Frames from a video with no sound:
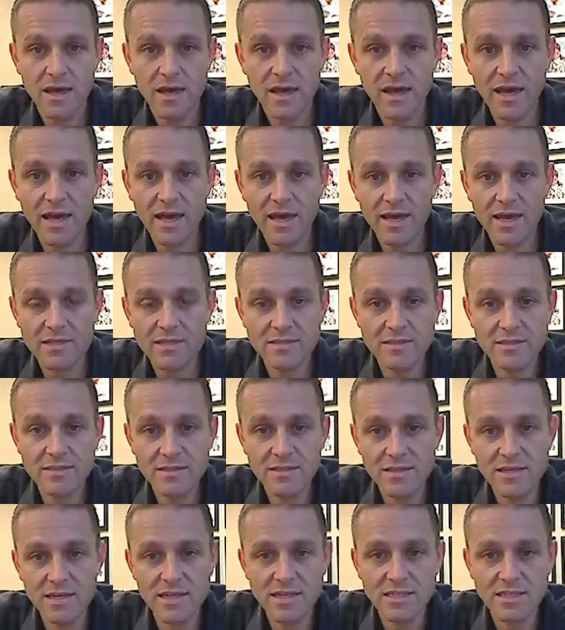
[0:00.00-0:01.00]
And
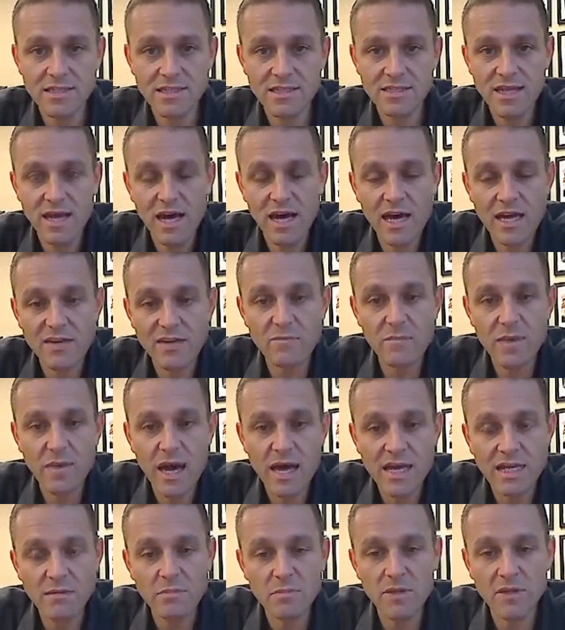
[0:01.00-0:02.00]
it's kind of
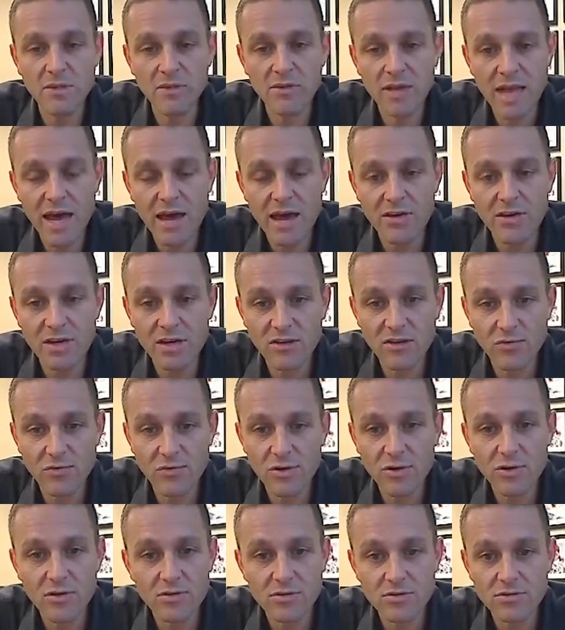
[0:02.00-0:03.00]
mind-blowing how it
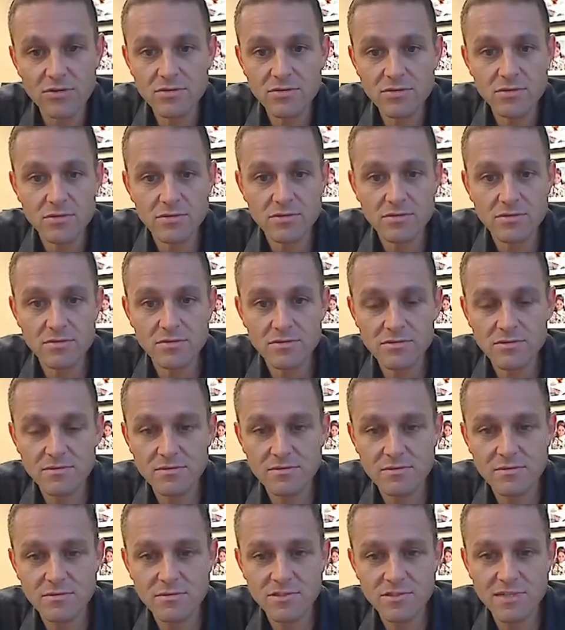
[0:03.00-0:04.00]
grows.
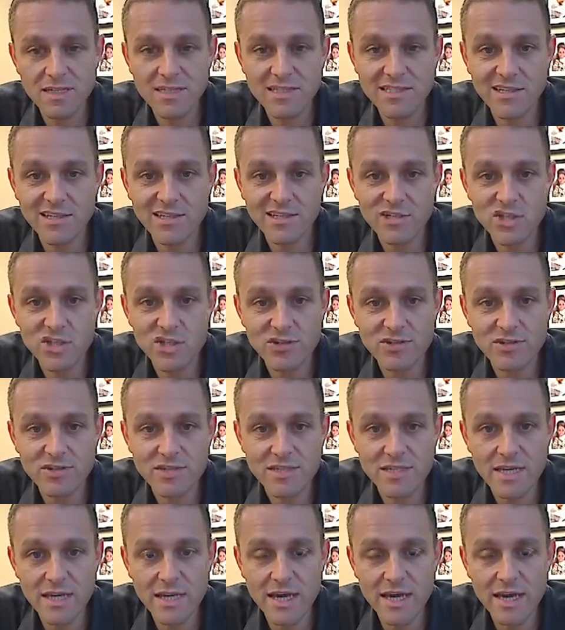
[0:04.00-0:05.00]
It's like selling
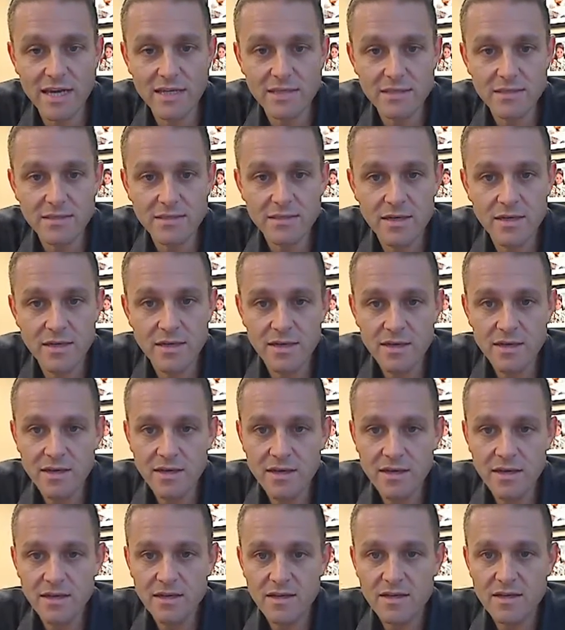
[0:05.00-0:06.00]
insurance, I guess.
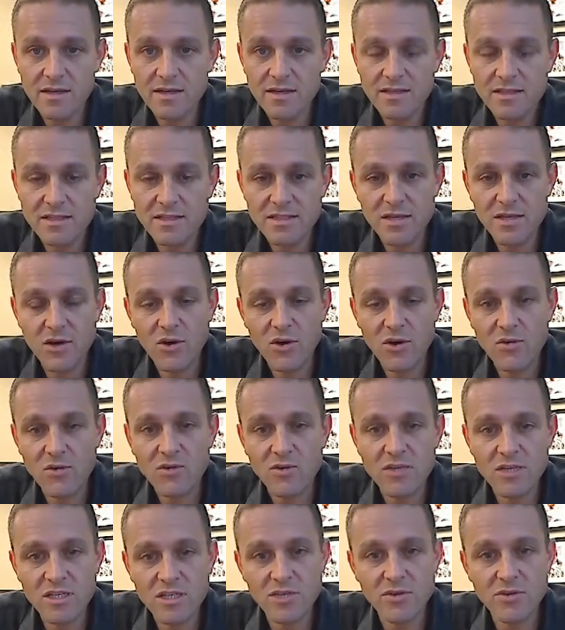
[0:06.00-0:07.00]
So,
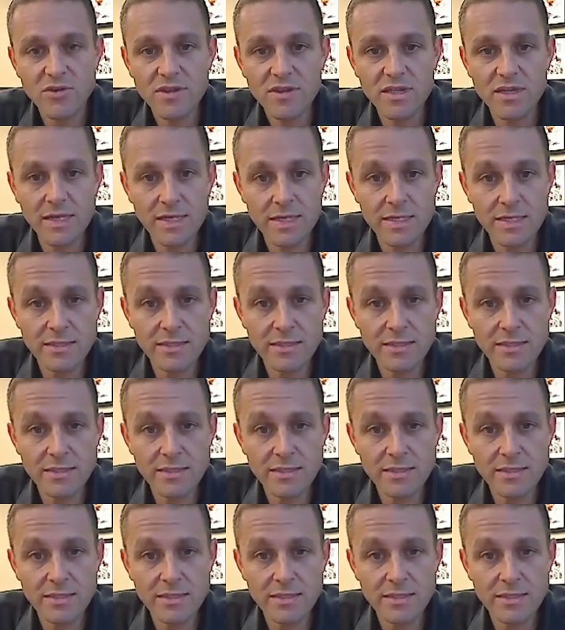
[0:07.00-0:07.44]
you know, the thing